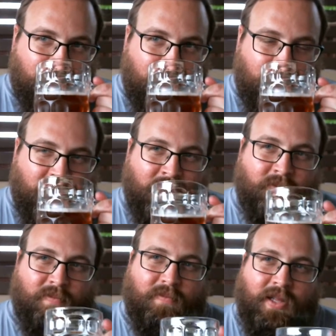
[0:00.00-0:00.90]

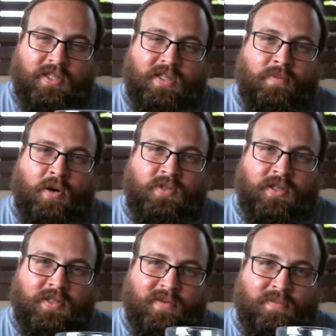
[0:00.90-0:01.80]
And that's the
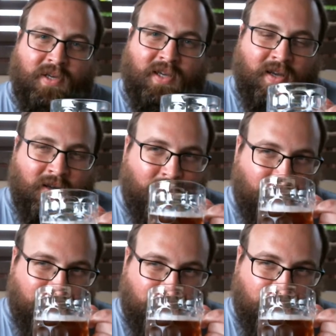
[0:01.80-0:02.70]
maltiness I'm picking up,
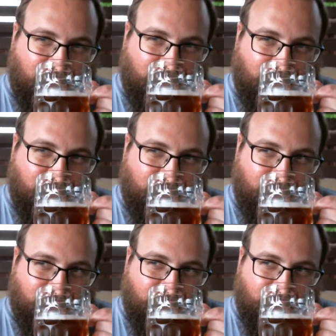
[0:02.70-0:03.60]
like a sweet sort of
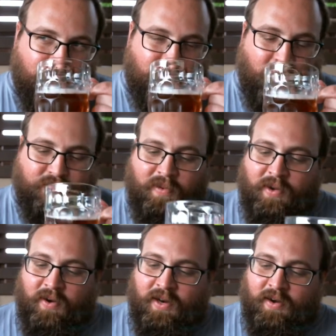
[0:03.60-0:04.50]
toffee,
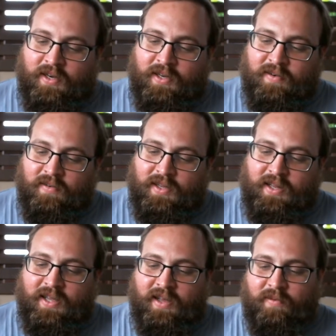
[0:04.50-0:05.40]
but I didn't
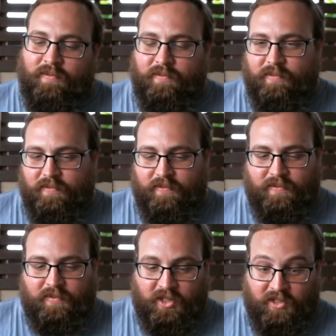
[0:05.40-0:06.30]
get that.
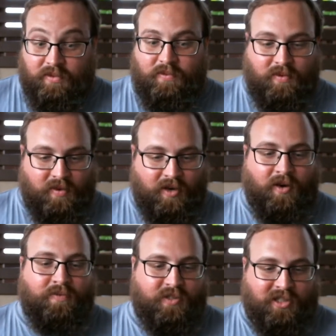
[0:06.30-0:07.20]
Just like I
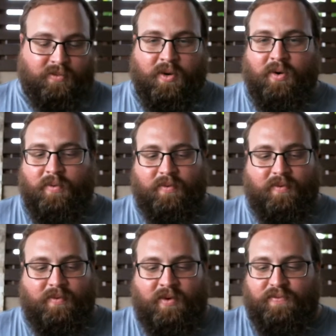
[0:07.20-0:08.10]
obviously smelled it
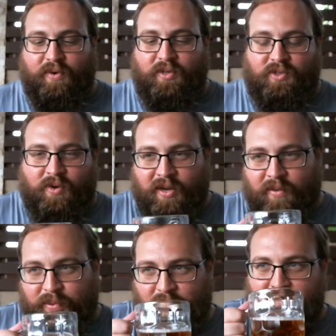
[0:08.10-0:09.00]
when I first tried
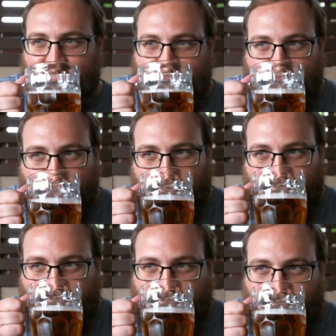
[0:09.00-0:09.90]
it, but
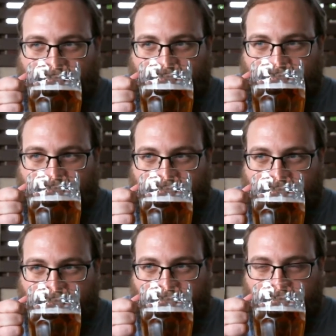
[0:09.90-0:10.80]
when you compare the
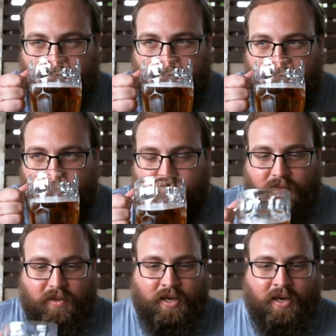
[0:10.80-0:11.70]
two,
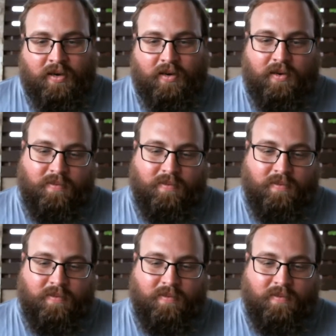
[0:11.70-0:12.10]
and